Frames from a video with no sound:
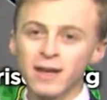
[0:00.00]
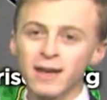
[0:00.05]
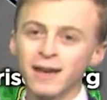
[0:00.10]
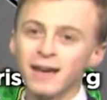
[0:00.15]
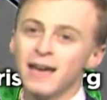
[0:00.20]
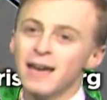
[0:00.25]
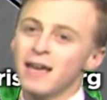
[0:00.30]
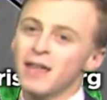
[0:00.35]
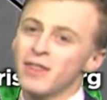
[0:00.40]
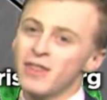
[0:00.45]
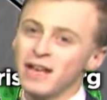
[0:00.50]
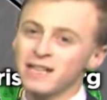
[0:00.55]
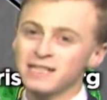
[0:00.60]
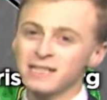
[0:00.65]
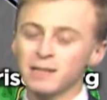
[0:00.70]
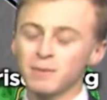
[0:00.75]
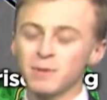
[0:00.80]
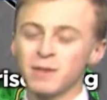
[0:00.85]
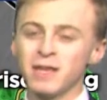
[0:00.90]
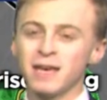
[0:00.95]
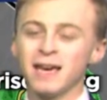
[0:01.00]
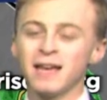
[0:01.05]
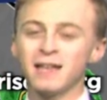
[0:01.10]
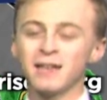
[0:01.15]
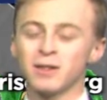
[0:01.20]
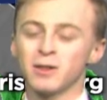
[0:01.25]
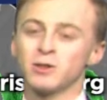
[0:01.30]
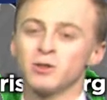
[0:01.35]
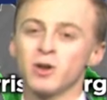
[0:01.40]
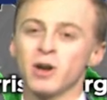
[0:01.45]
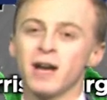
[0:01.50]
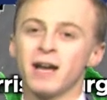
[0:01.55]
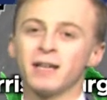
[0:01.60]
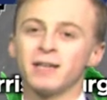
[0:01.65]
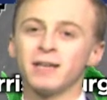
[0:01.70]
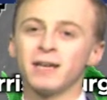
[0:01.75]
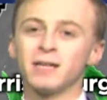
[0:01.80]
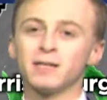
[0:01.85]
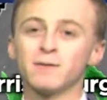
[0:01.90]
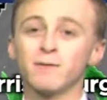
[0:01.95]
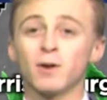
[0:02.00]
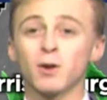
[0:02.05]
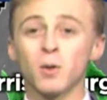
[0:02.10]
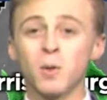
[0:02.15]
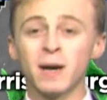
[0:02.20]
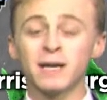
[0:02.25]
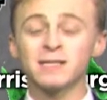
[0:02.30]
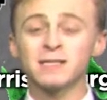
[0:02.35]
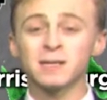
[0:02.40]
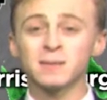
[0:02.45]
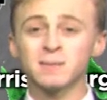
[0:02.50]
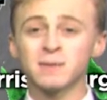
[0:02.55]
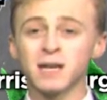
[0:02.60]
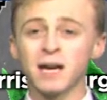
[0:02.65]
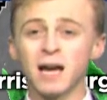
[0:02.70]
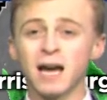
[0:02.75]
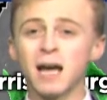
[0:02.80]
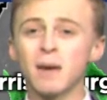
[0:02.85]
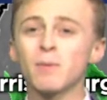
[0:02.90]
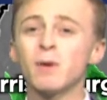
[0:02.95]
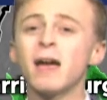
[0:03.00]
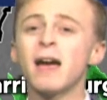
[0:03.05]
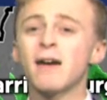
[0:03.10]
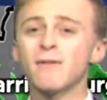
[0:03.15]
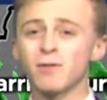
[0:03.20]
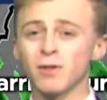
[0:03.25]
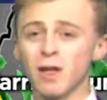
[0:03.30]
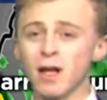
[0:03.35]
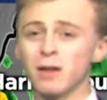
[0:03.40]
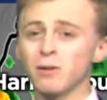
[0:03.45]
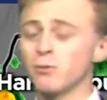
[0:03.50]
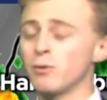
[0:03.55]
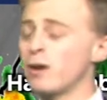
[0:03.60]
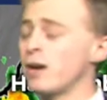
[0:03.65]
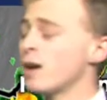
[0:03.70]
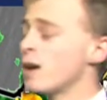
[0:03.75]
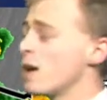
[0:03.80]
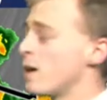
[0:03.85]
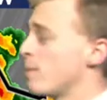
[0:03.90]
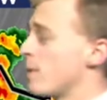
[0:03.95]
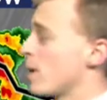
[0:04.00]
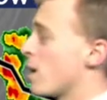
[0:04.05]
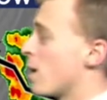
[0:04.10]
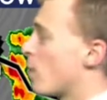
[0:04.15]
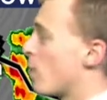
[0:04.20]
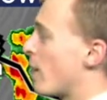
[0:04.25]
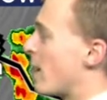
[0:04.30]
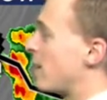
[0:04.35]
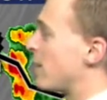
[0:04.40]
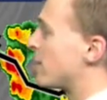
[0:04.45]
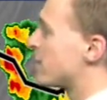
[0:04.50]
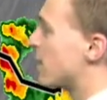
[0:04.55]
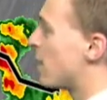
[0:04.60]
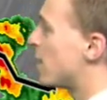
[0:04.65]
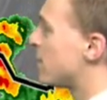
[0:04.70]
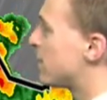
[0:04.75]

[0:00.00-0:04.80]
like that's going to be the end of the dry days for quite some time. We have a lot of rain coming our way in this